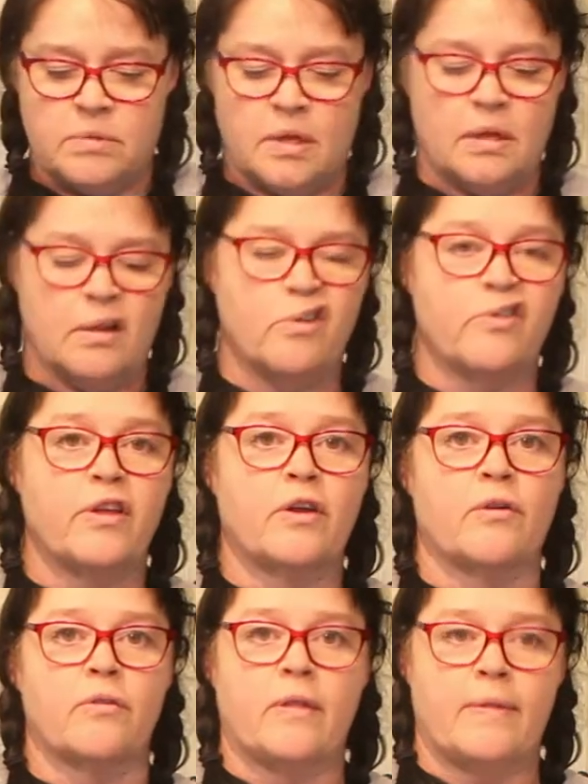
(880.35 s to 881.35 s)
a little
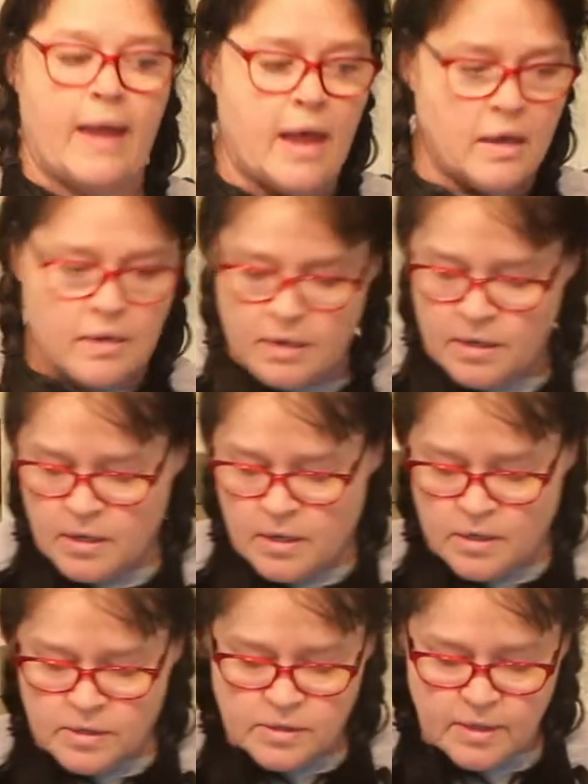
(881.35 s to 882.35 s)
thicker than that.
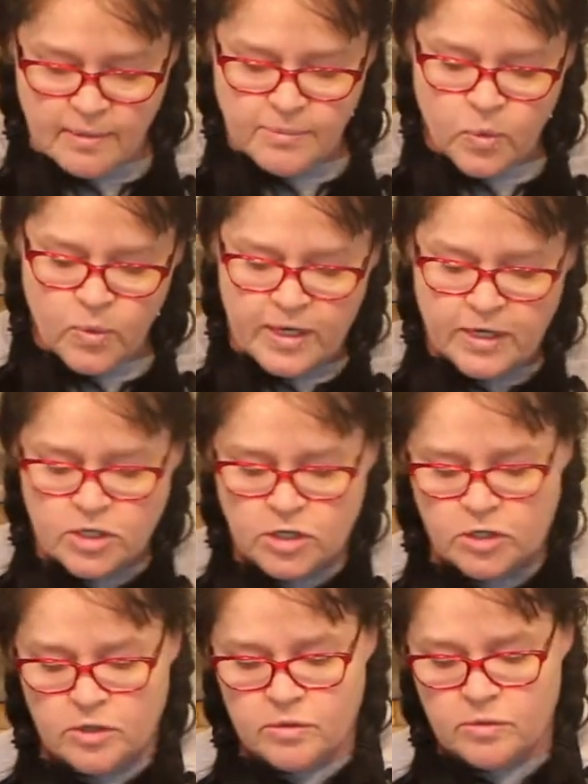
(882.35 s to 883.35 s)
So I'm going
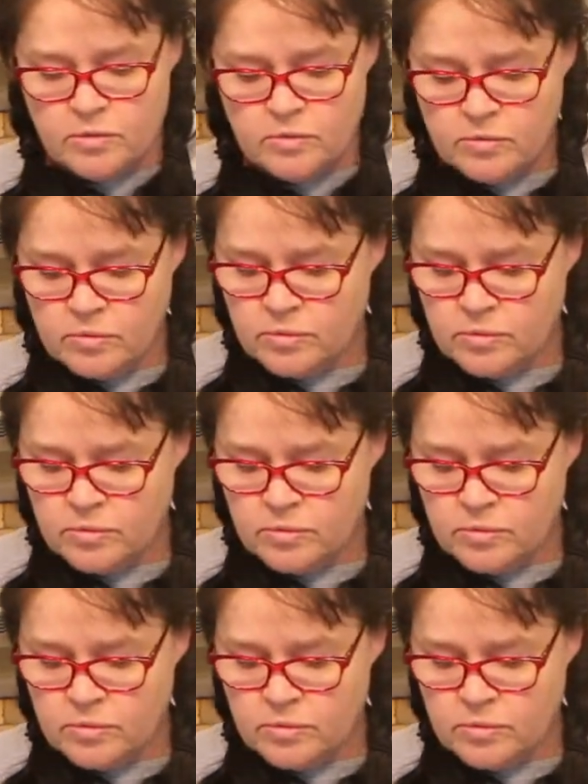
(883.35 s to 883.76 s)
to